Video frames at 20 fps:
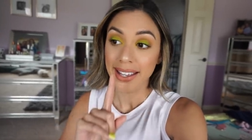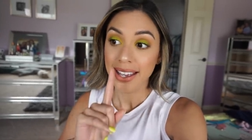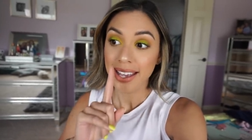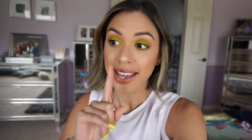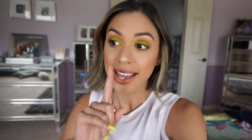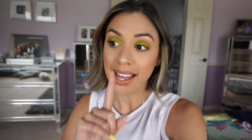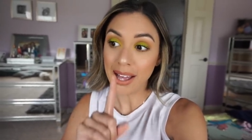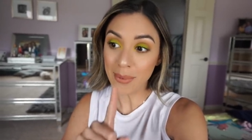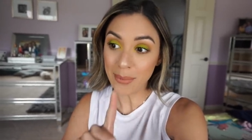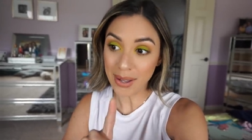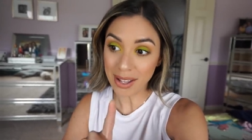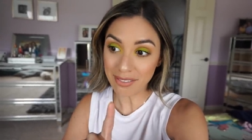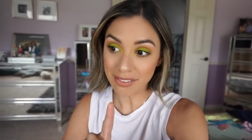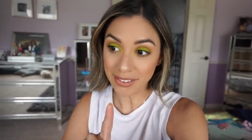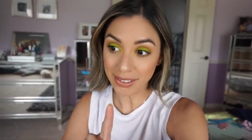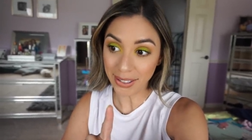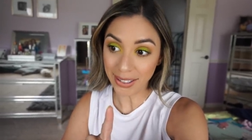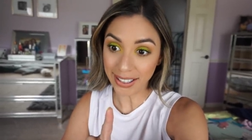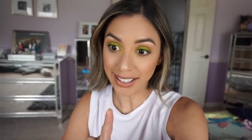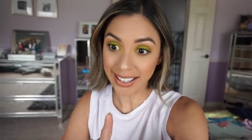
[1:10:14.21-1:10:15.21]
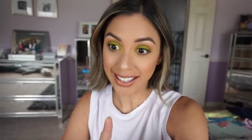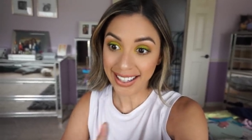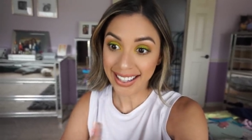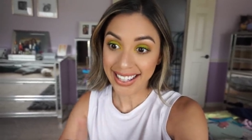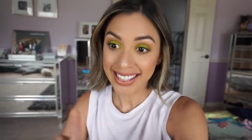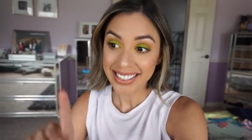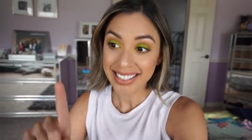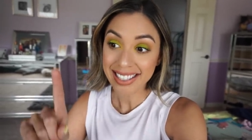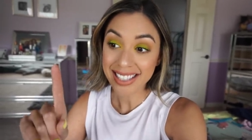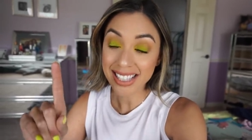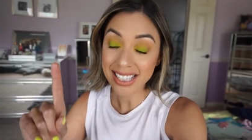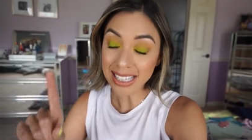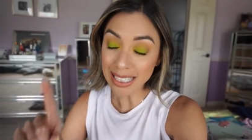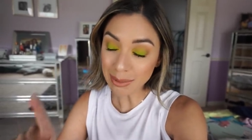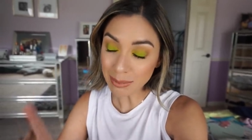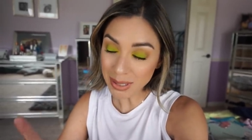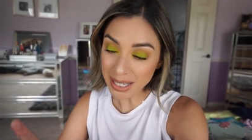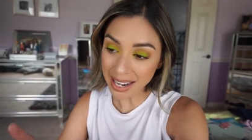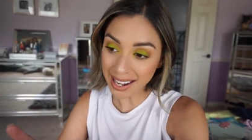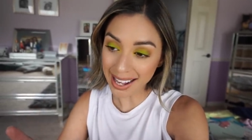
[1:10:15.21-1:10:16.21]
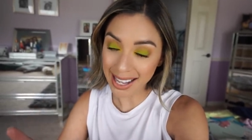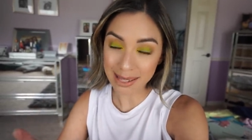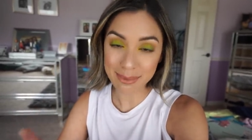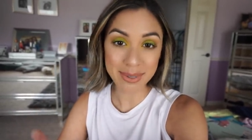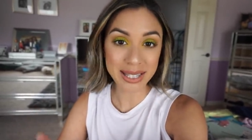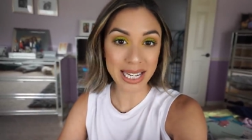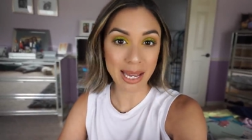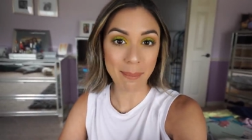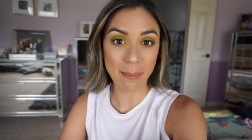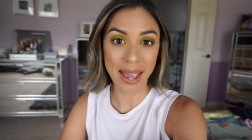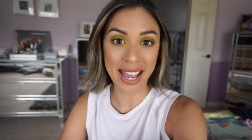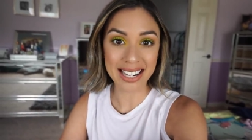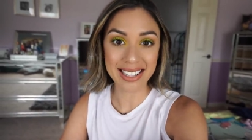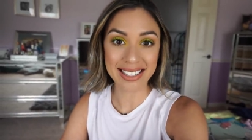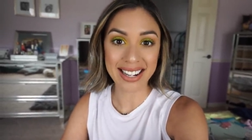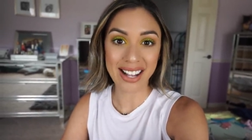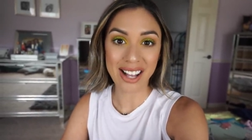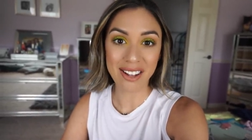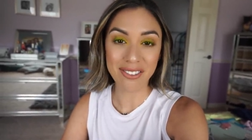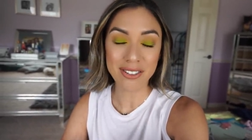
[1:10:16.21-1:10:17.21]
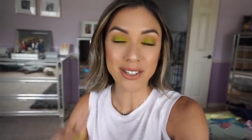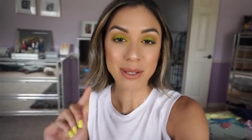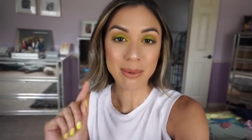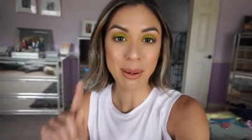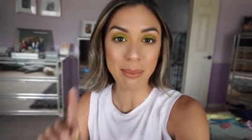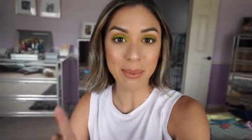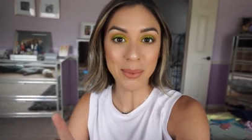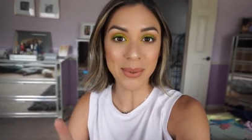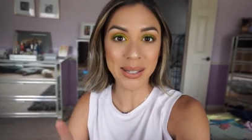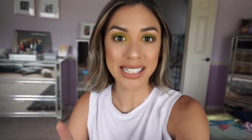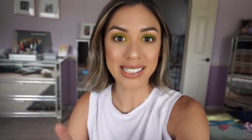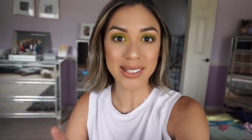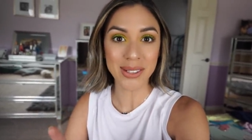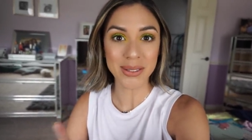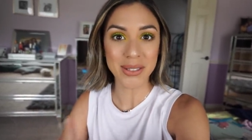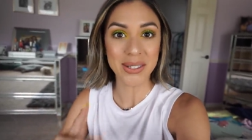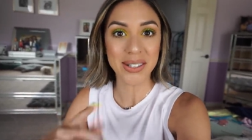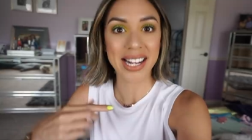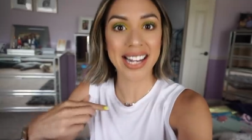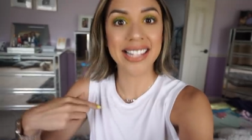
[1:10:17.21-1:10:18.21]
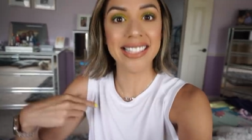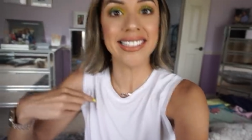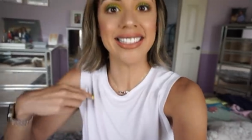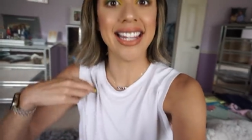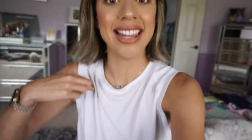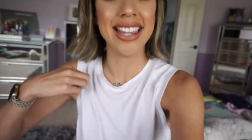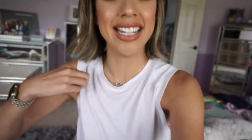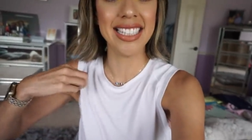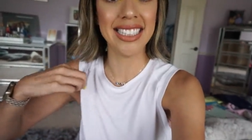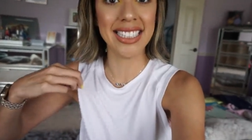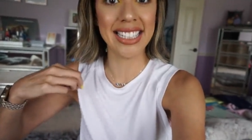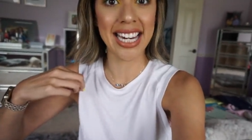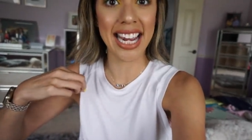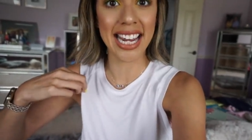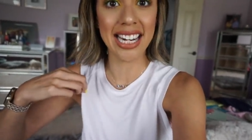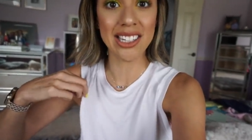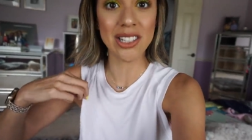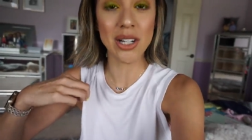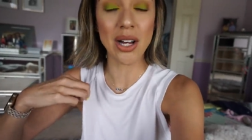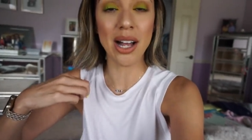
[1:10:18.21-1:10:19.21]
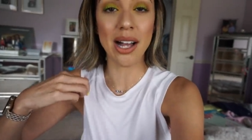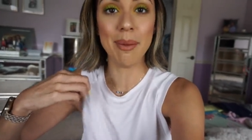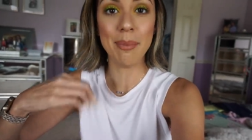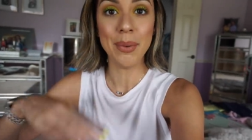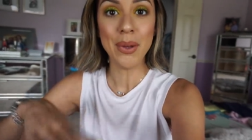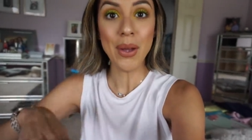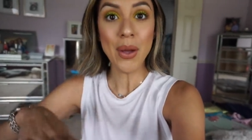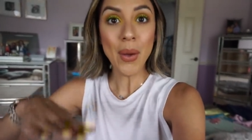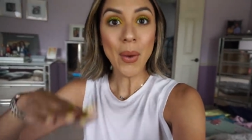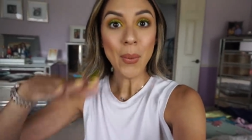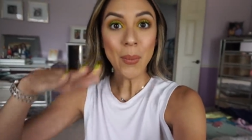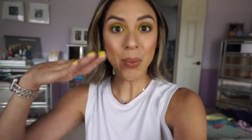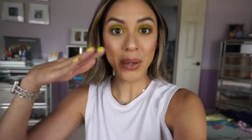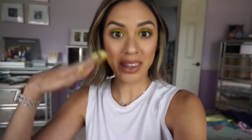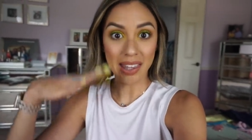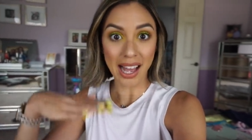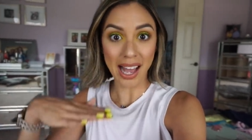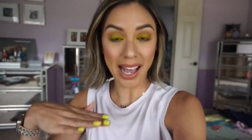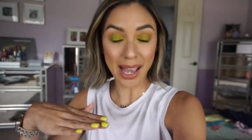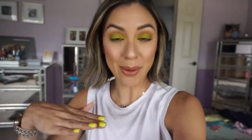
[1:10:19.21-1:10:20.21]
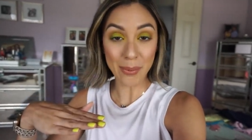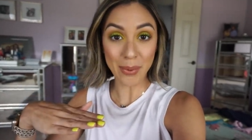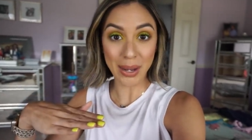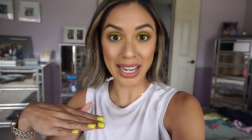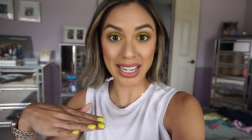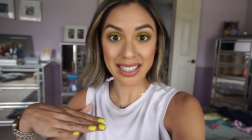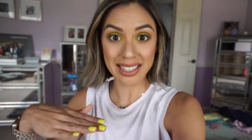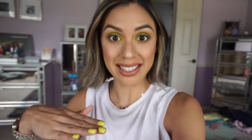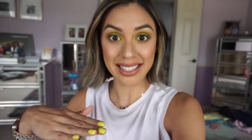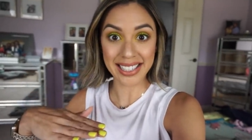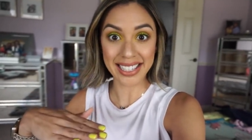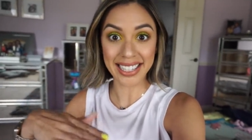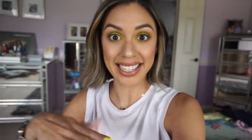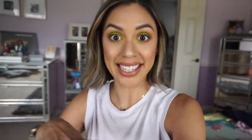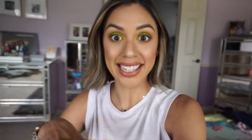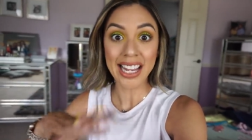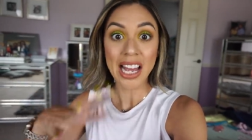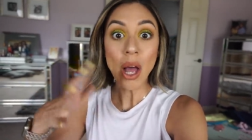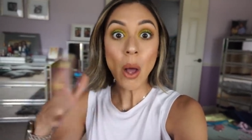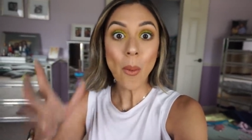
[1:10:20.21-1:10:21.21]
However, sometimes it pays off. Do you remember when I told you guys this tank top with high-waisted,